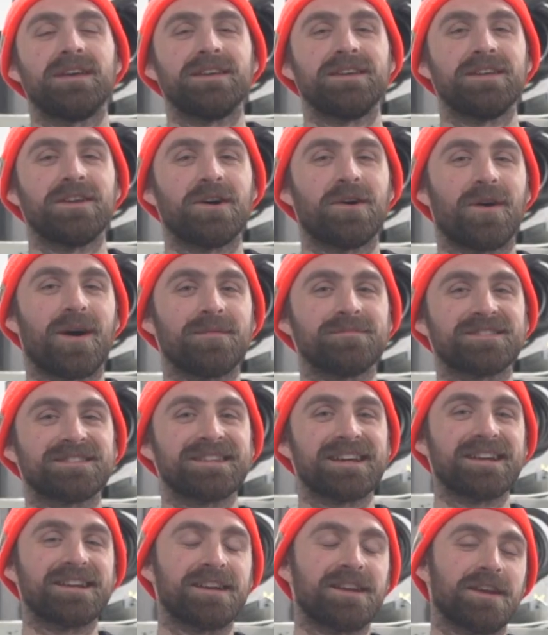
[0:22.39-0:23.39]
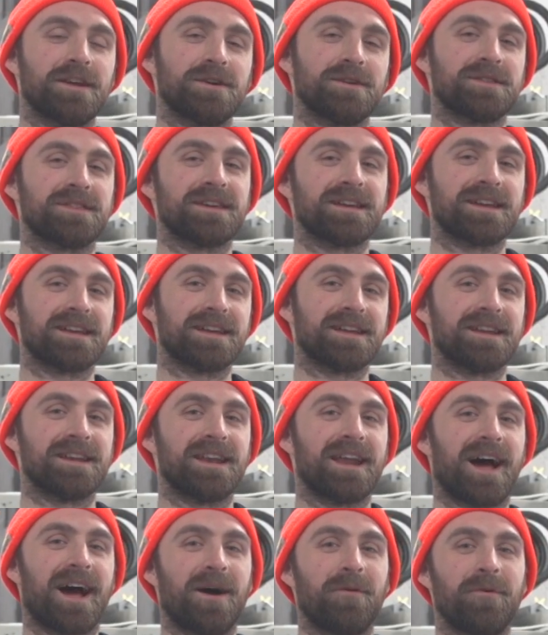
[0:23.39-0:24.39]
You know, I'm standing here
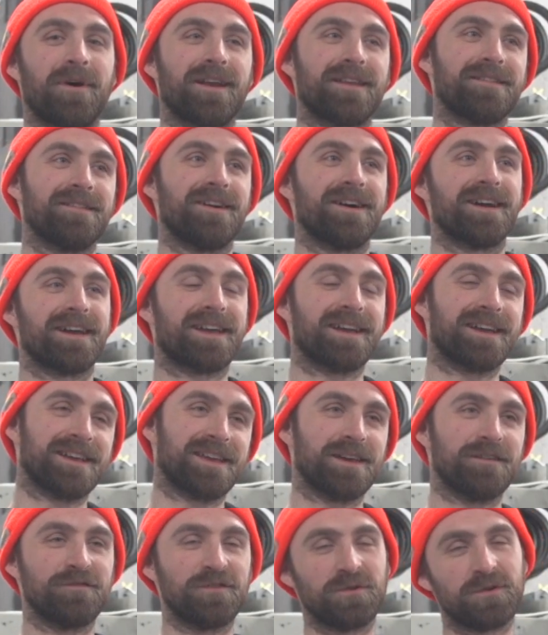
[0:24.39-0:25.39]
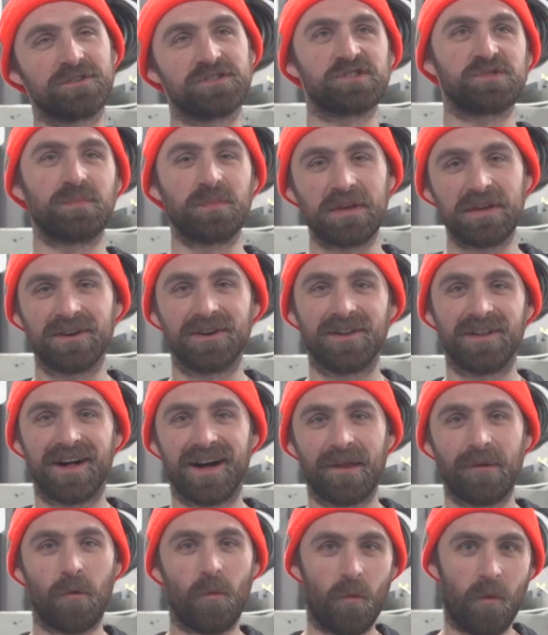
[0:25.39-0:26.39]
thinking I want to like give you a spiel
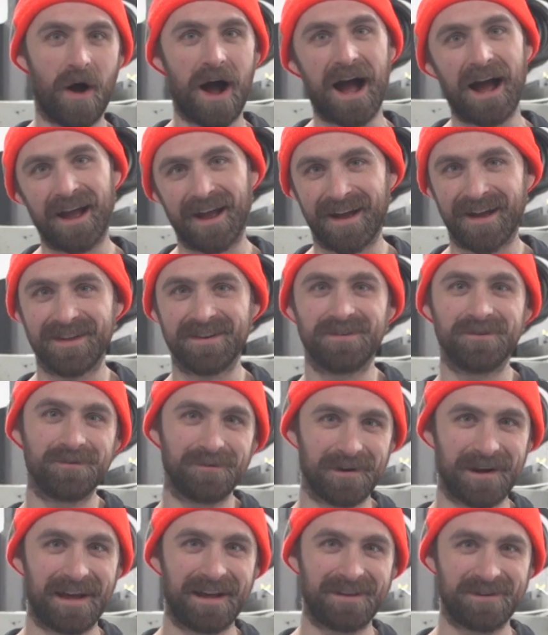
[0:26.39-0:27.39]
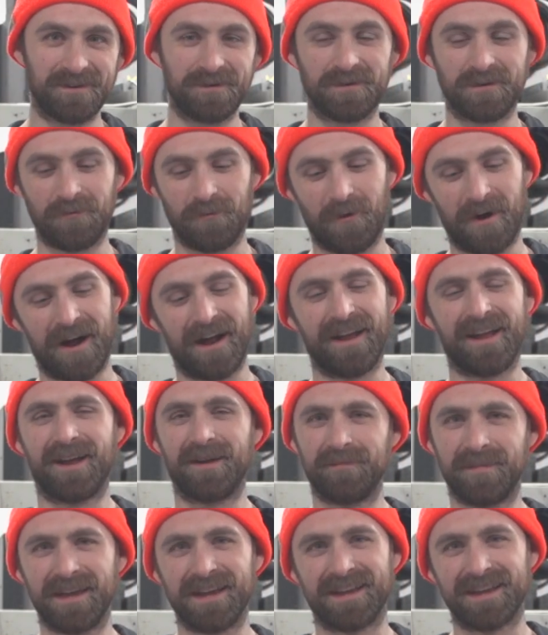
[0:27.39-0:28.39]
on why I do what I do and why
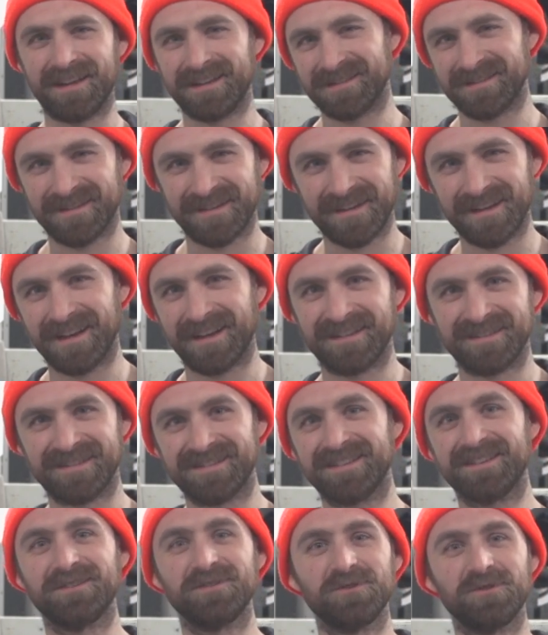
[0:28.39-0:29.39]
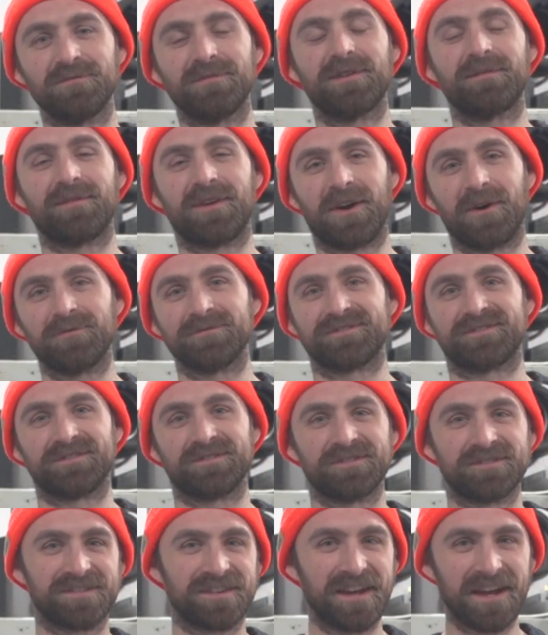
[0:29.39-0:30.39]
I'm making C N C aluminum
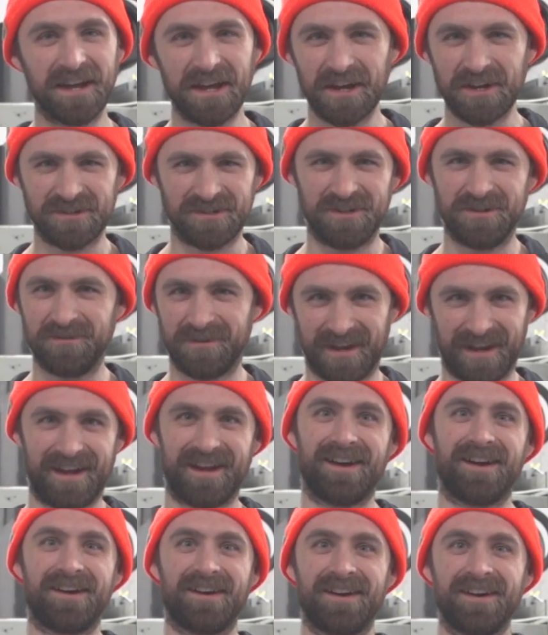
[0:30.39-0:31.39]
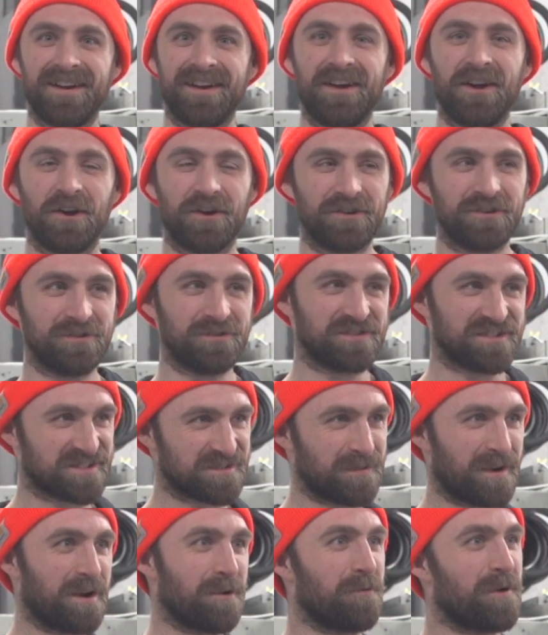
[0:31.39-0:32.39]
coasters. Do you care, or do you
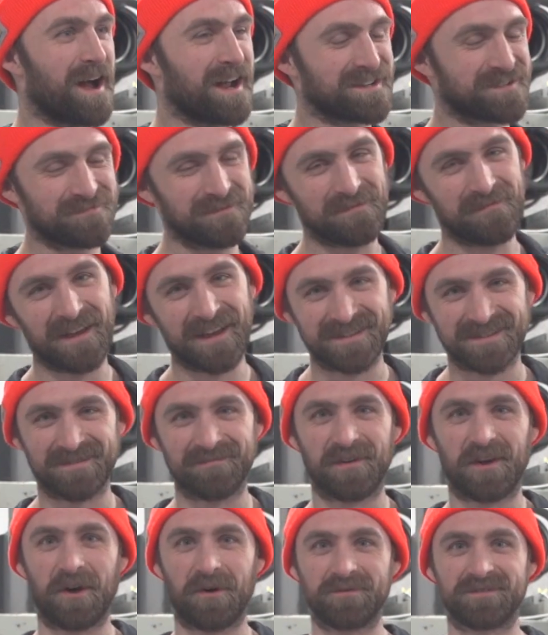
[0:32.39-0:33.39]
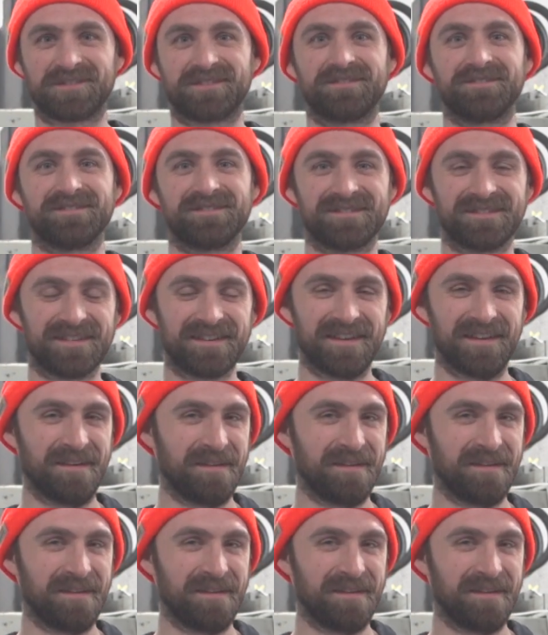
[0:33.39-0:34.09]
just want to watch me make some coasters?